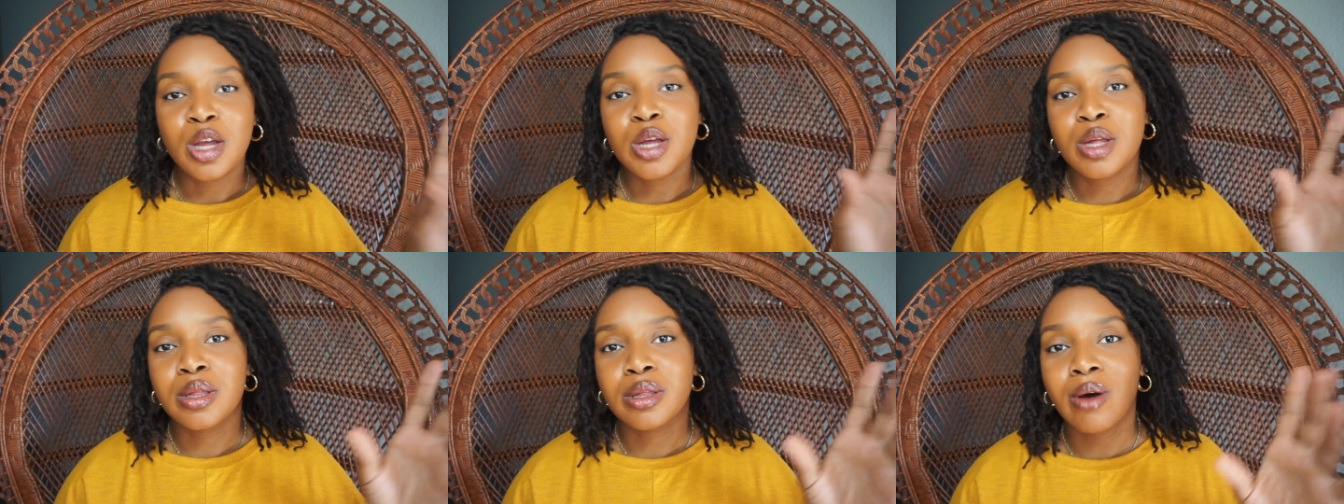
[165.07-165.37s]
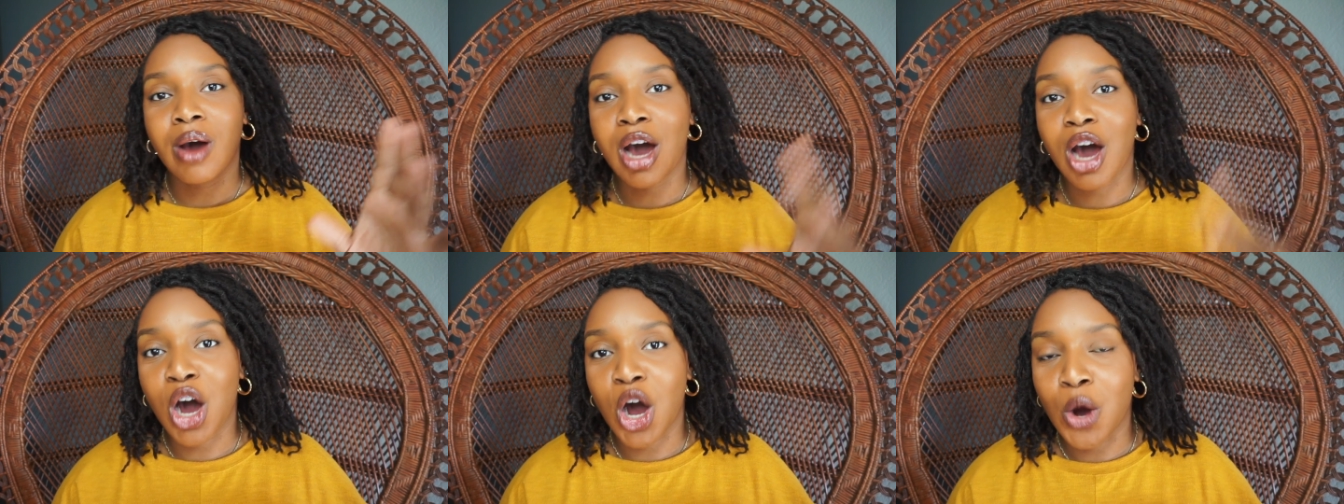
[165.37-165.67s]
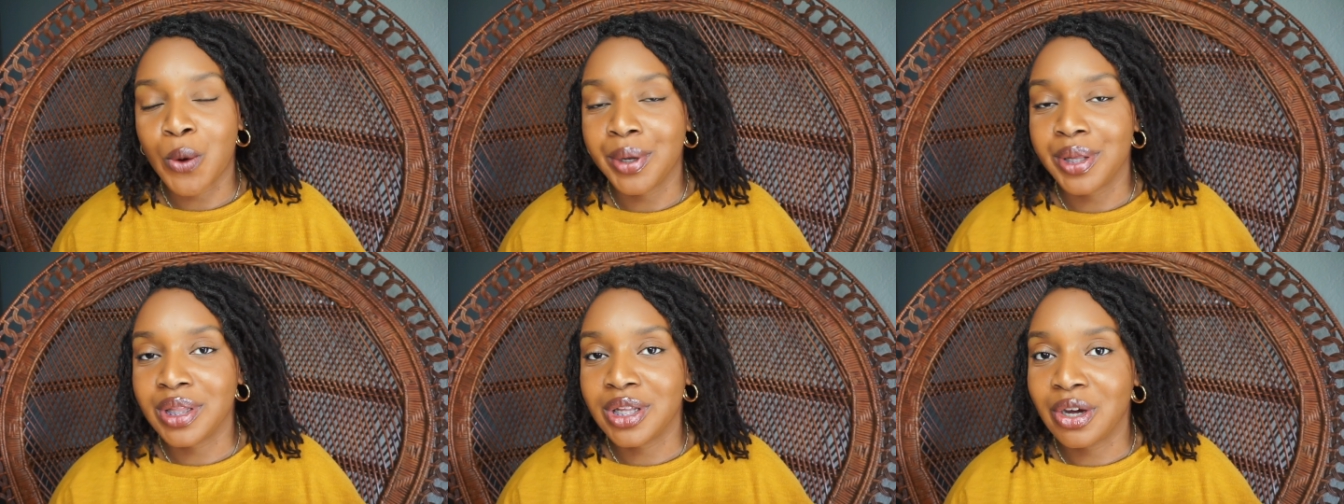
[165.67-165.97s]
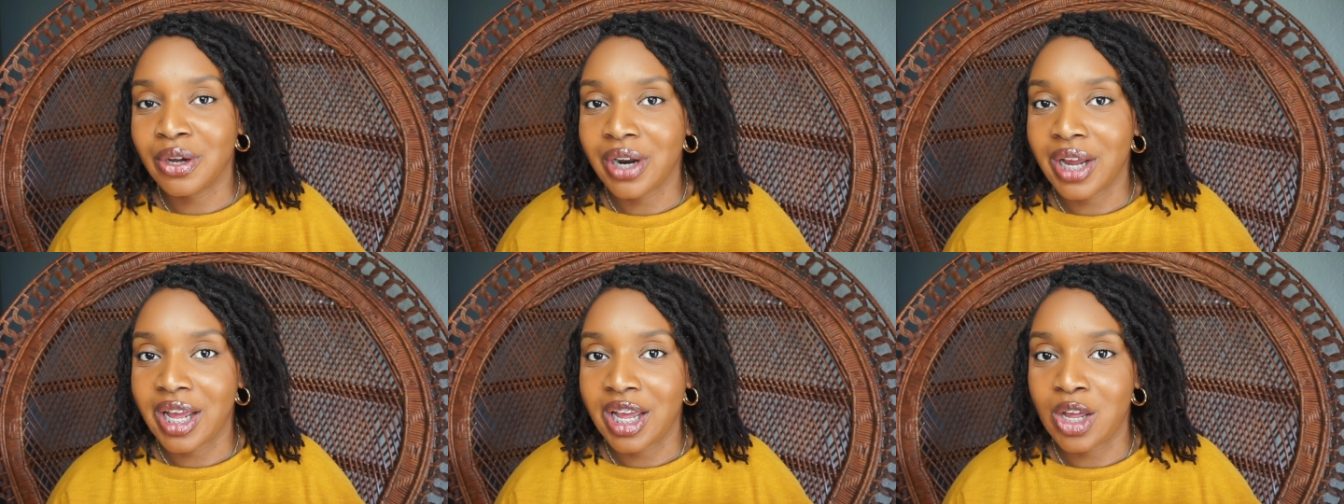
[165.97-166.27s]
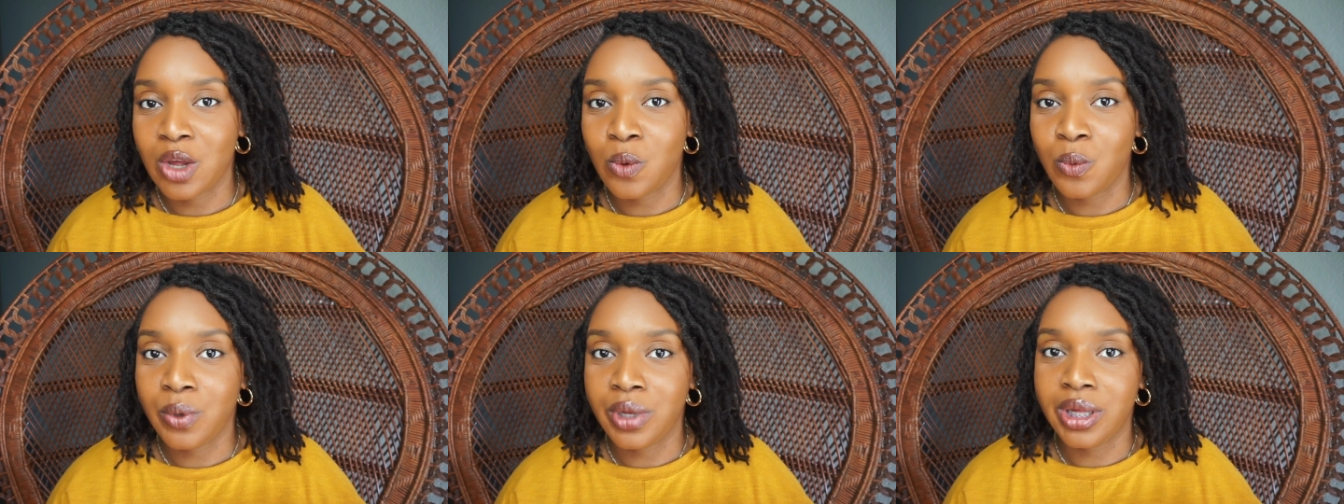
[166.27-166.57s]
So I always go to
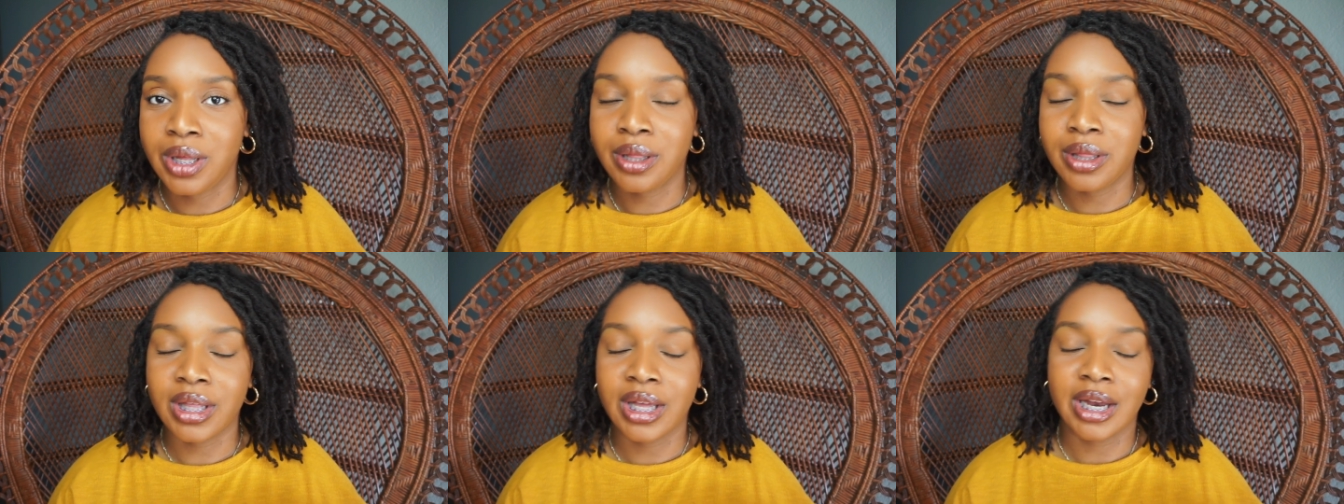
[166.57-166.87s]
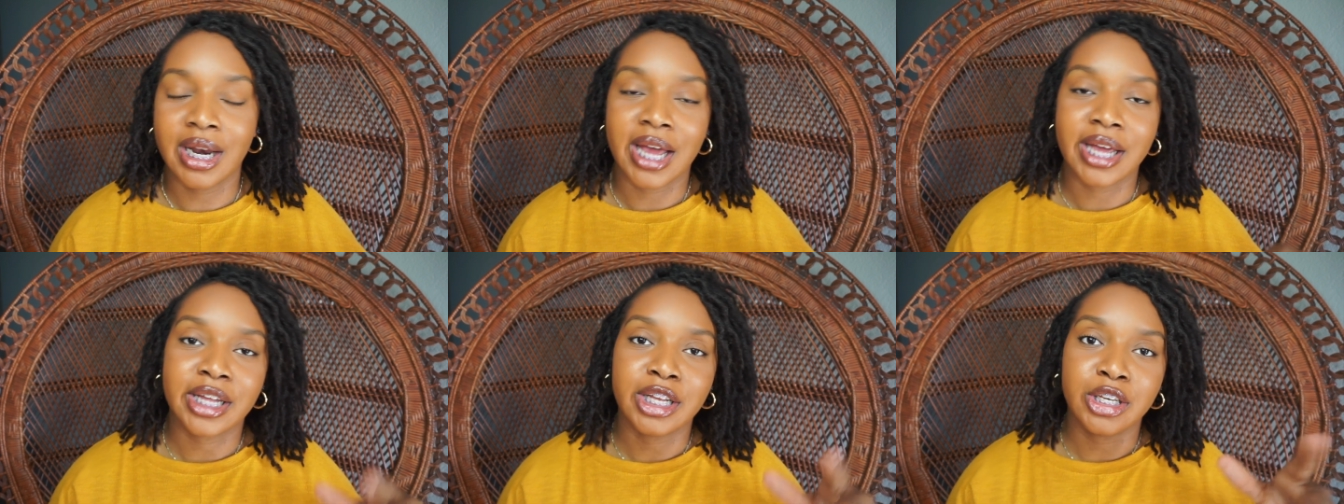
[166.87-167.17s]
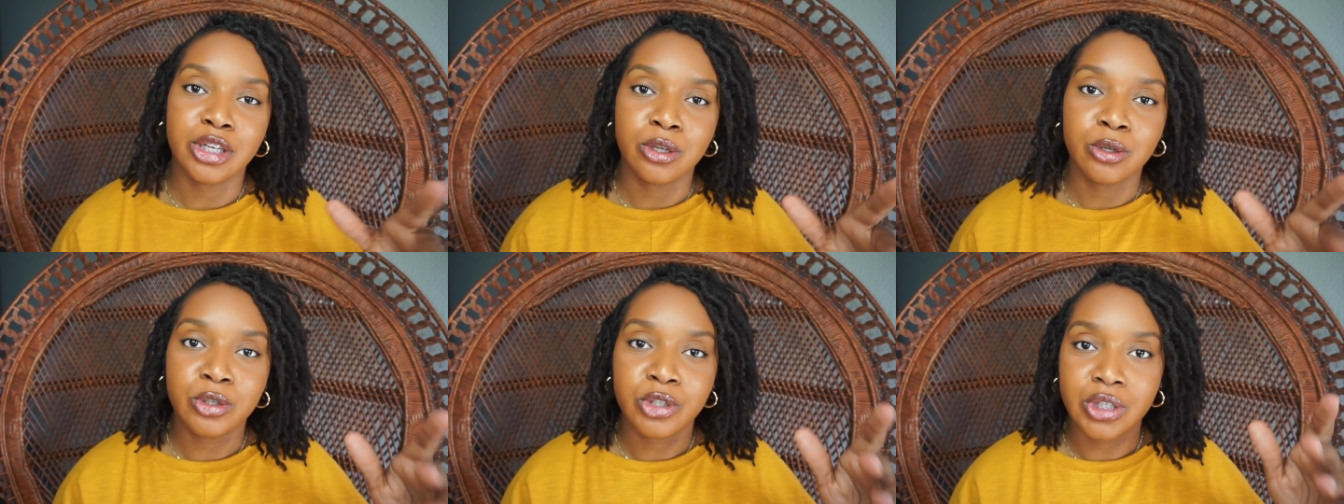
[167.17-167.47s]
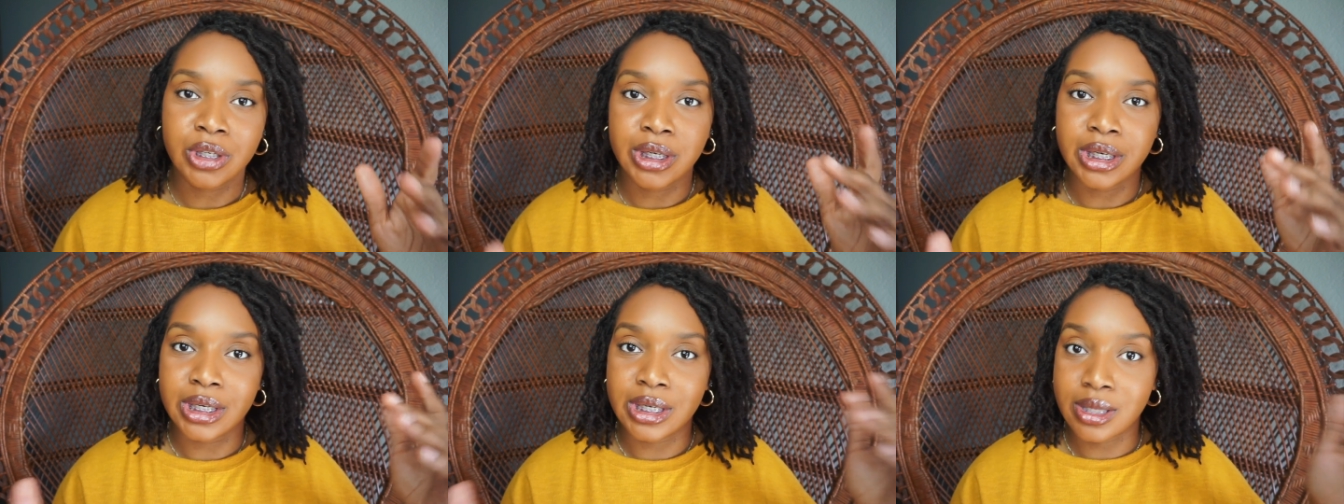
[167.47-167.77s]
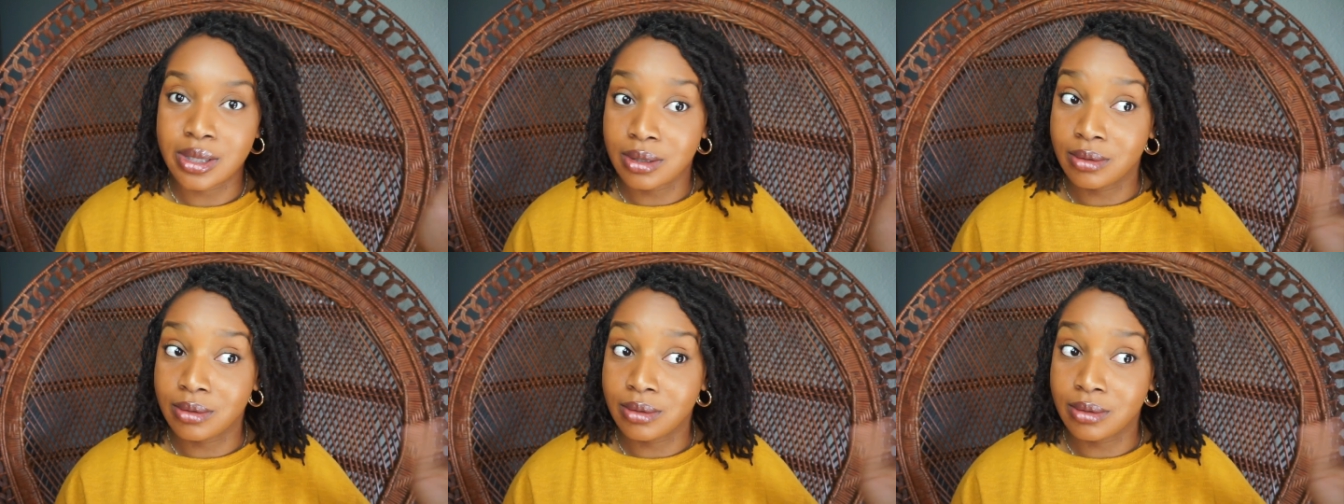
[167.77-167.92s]
8 weeks, and I can usually